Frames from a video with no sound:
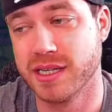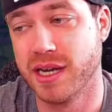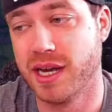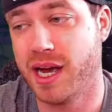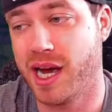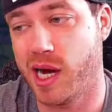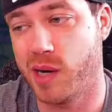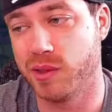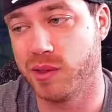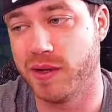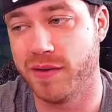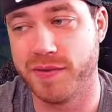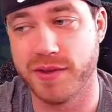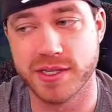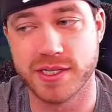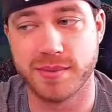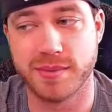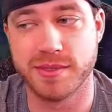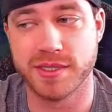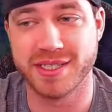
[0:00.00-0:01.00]
I would level this
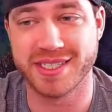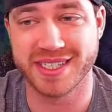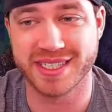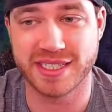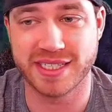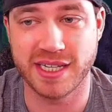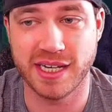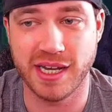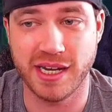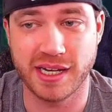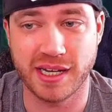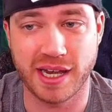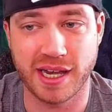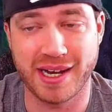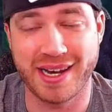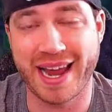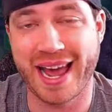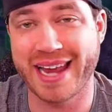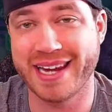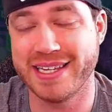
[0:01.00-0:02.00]
up to 16 and get
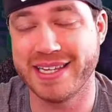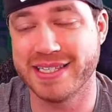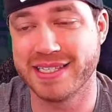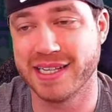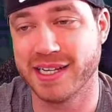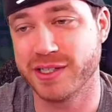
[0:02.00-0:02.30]
96.